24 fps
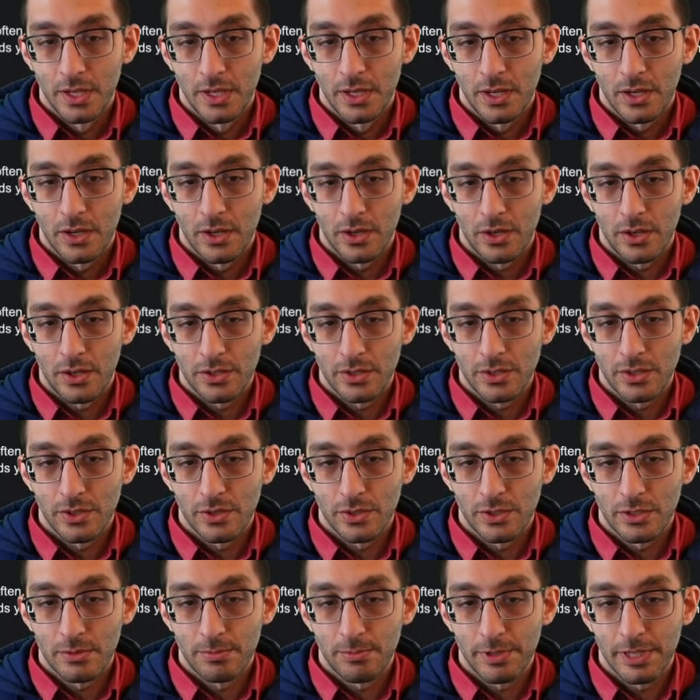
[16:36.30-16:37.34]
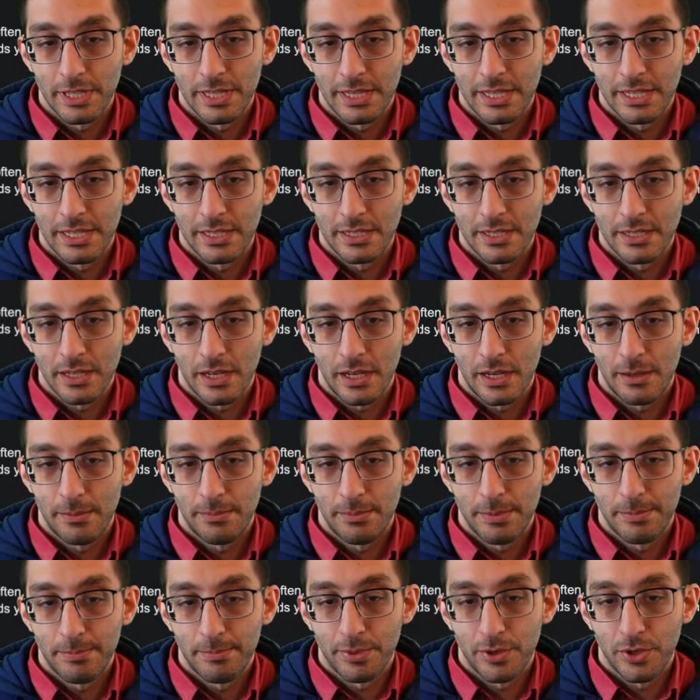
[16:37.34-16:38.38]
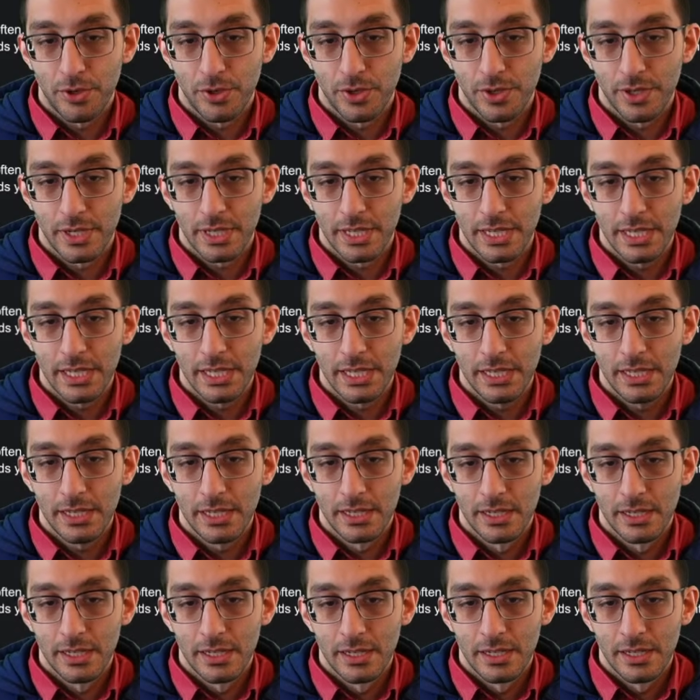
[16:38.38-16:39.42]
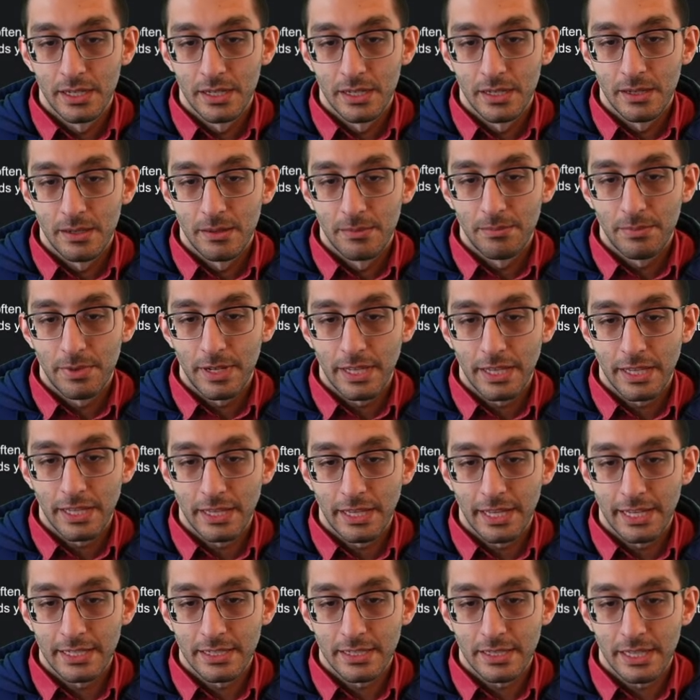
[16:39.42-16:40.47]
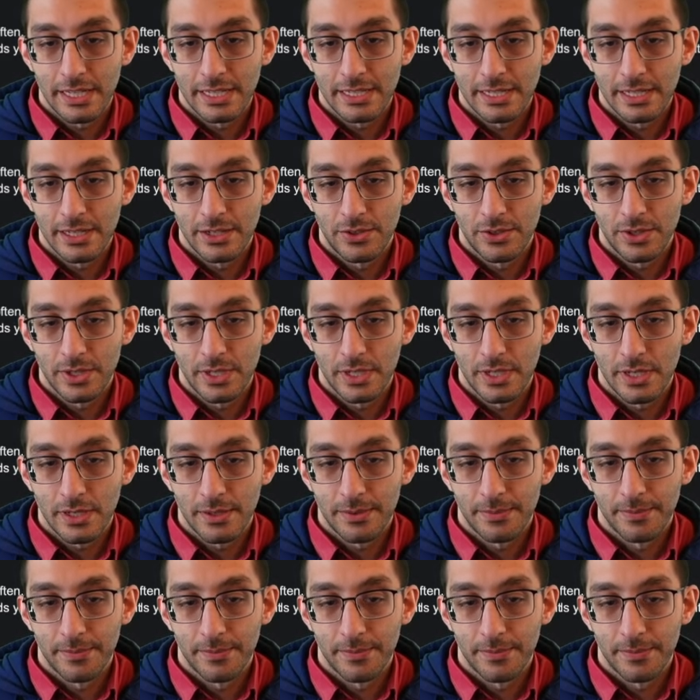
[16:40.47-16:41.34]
Could also split this up per key, but I think that's less interesting.